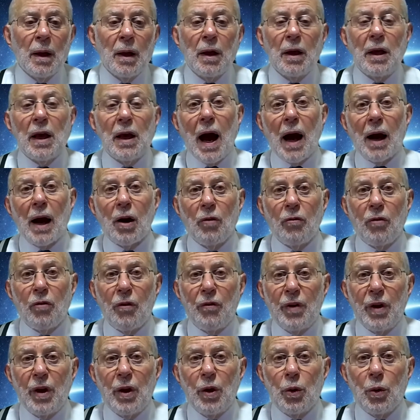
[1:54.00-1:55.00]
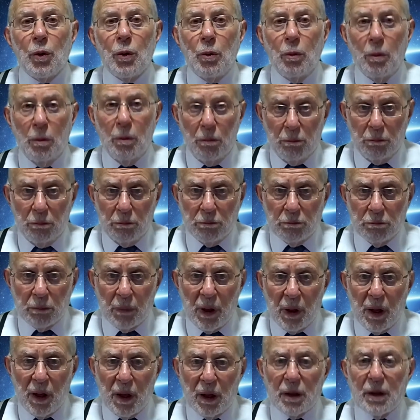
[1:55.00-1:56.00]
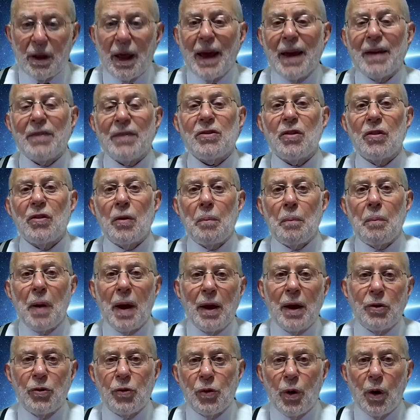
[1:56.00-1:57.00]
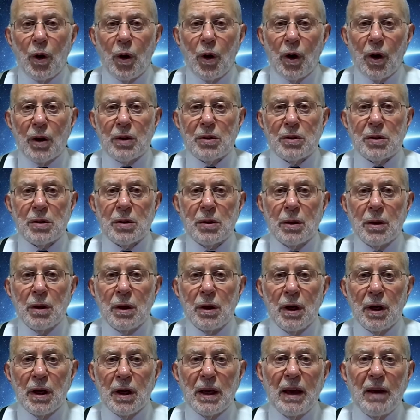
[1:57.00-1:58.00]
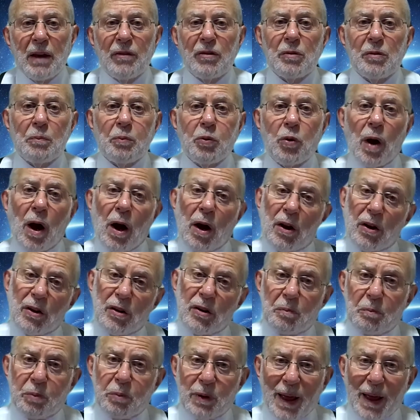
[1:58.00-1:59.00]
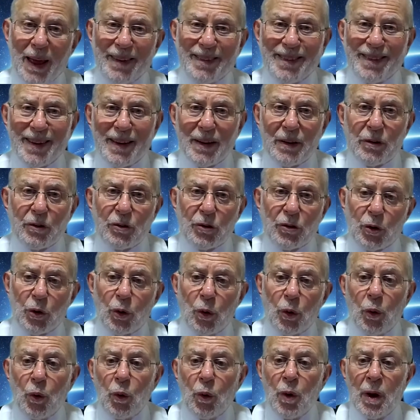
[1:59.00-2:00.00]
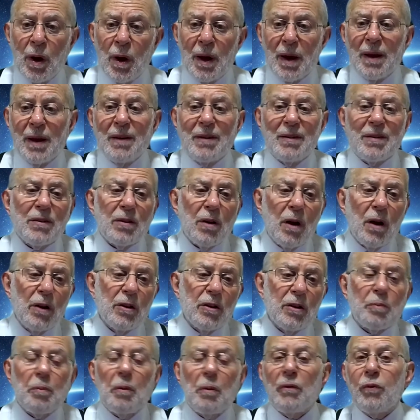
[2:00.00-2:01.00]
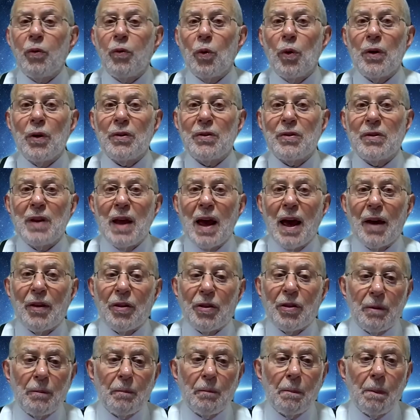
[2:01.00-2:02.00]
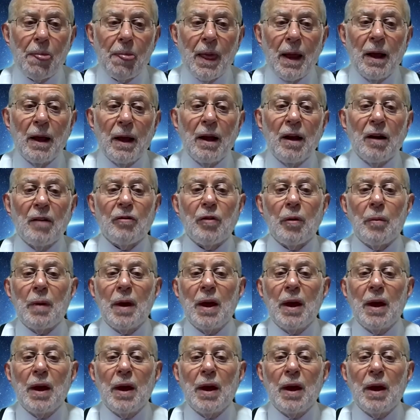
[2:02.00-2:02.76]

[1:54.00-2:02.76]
Yaakov Avinu, last of the patriarchs, gives brachas, blessings to his sons before his death. From